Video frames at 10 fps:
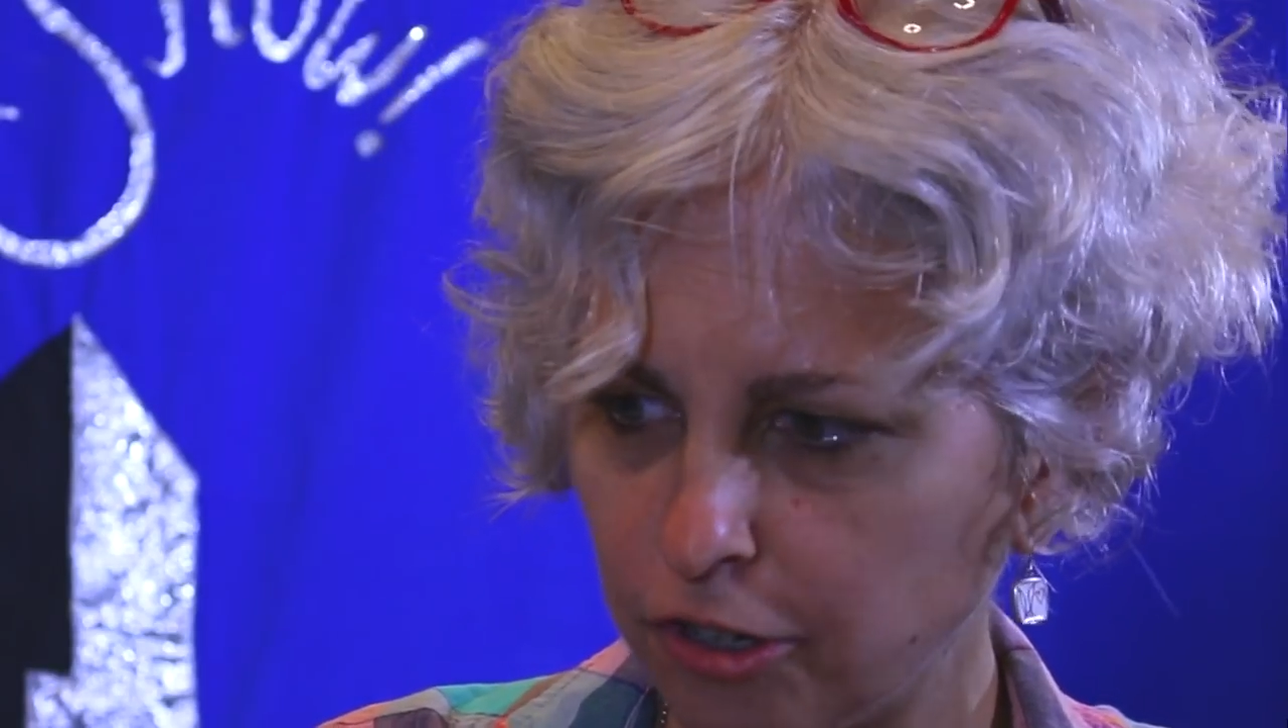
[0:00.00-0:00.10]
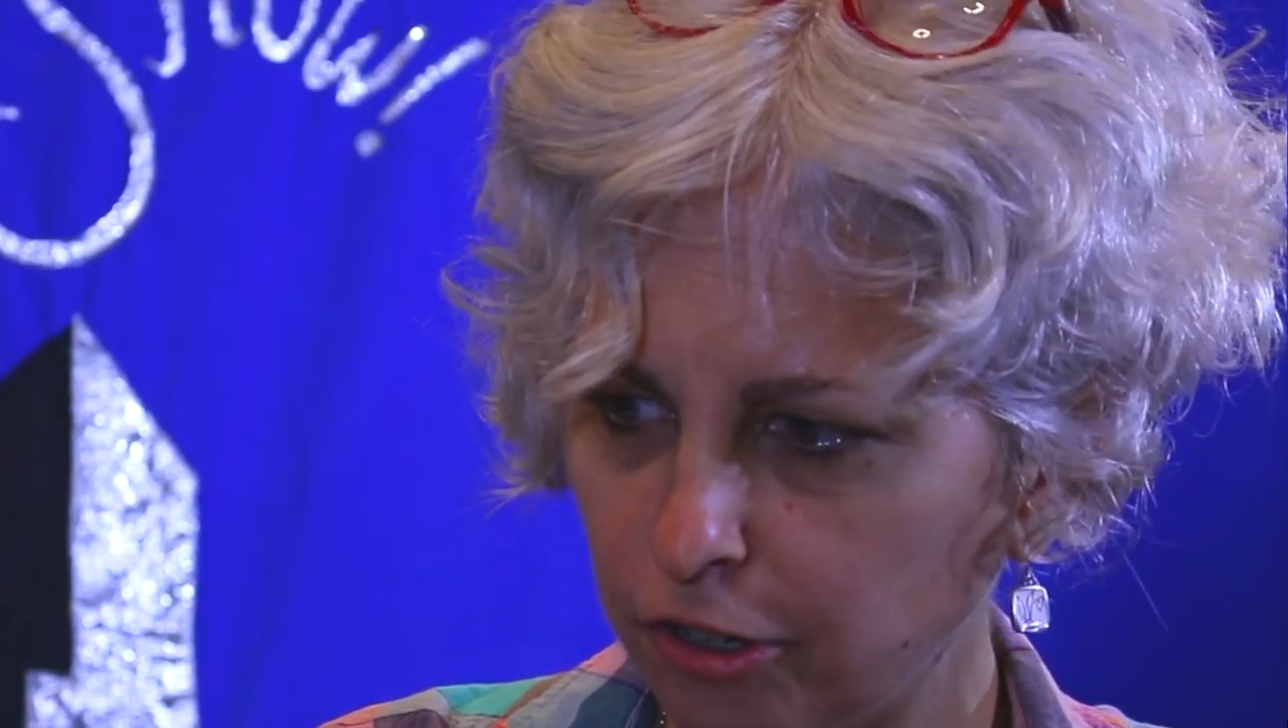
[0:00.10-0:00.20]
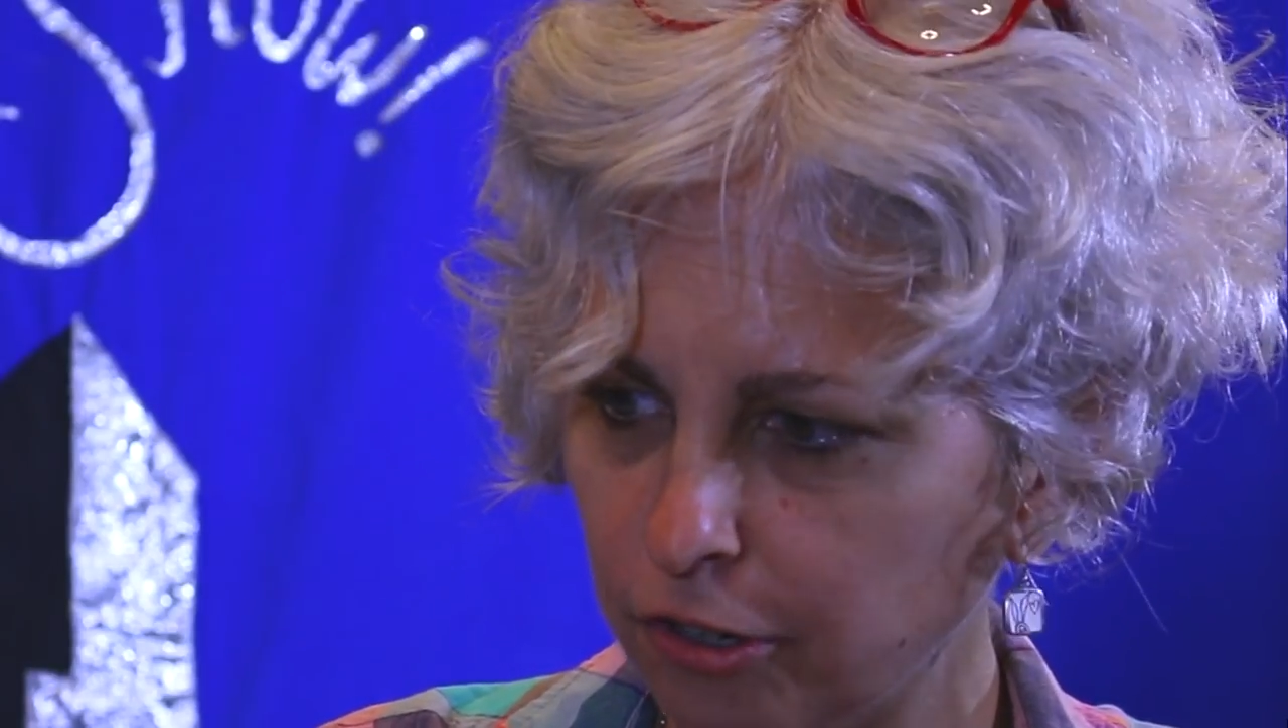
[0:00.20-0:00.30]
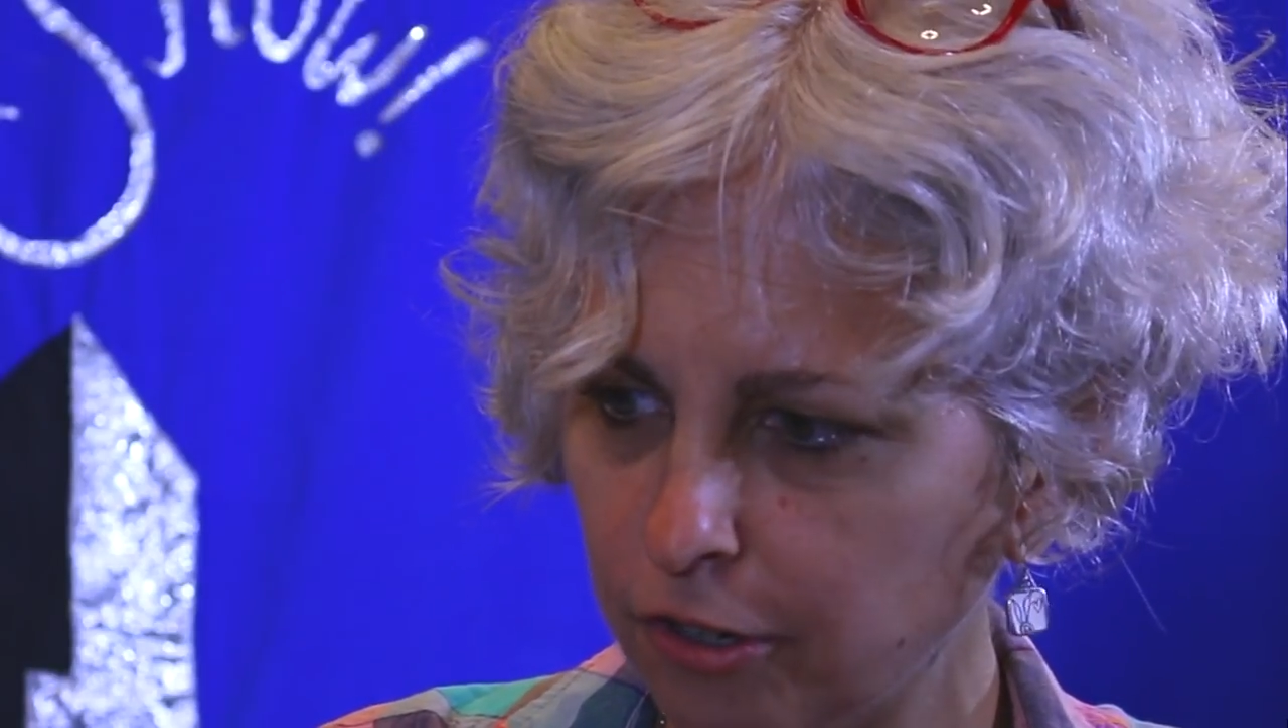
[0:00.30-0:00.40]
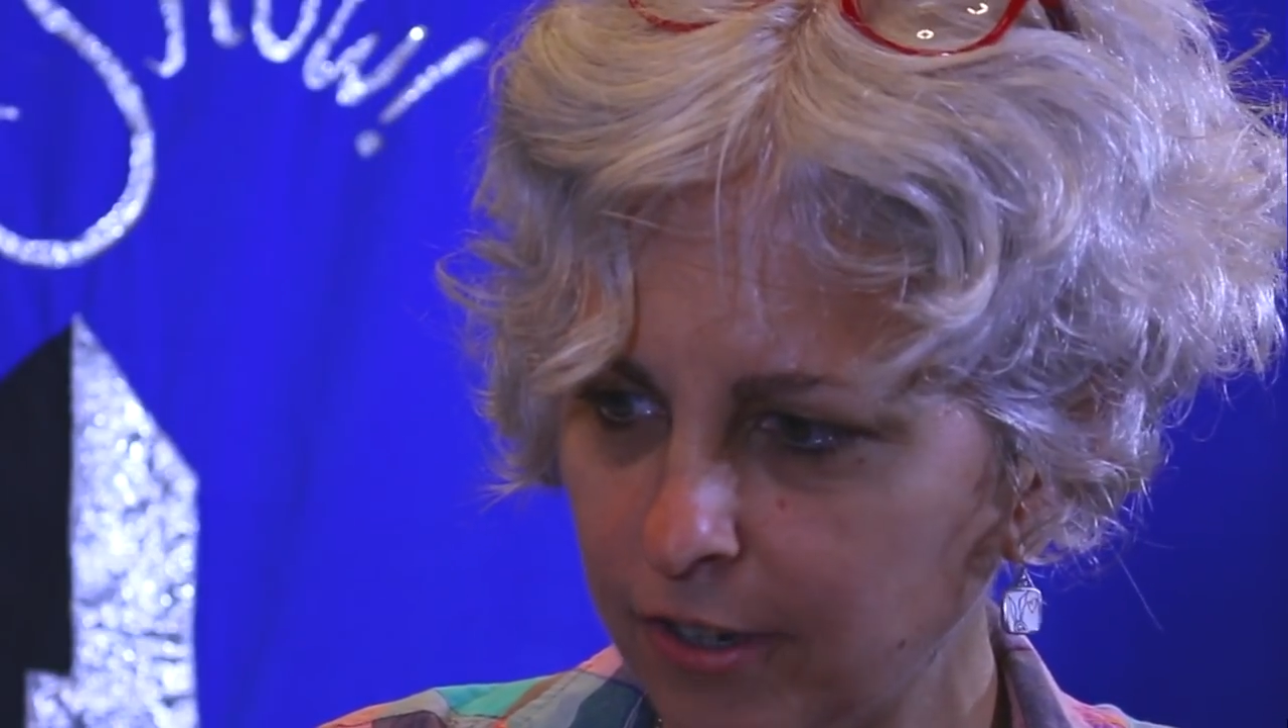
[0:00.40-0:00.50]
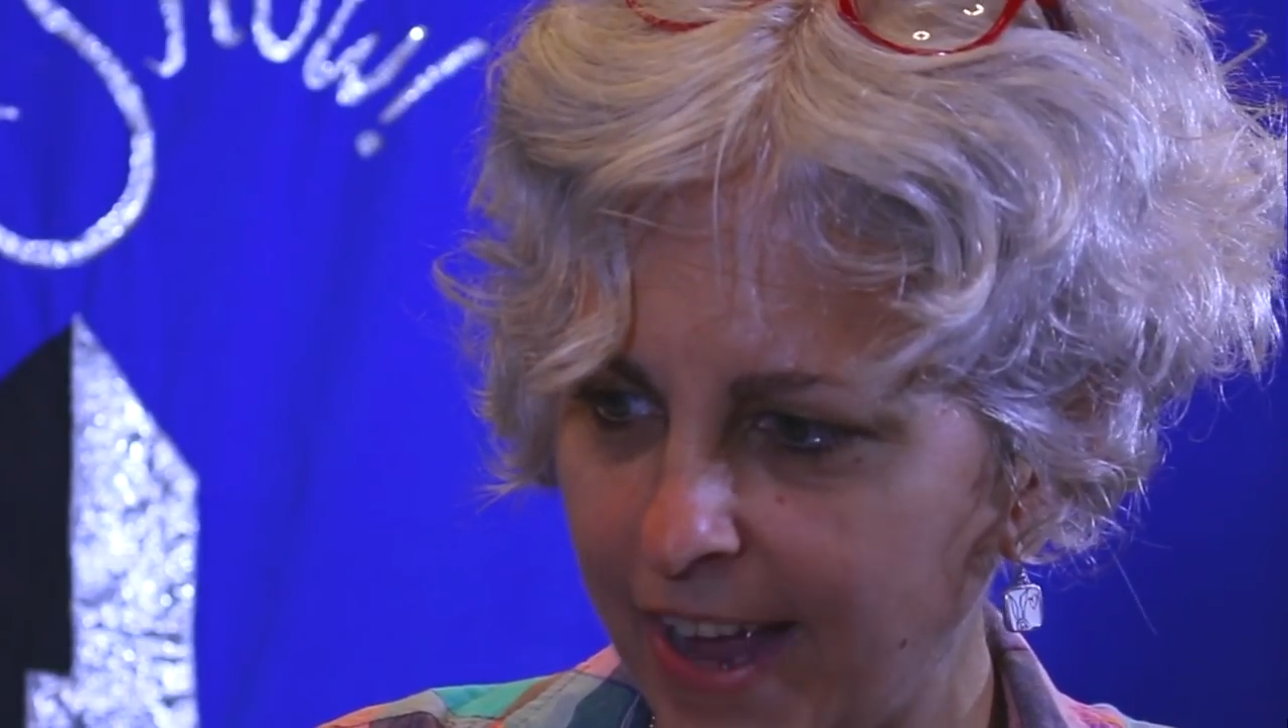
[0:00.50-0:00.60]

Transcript: to learn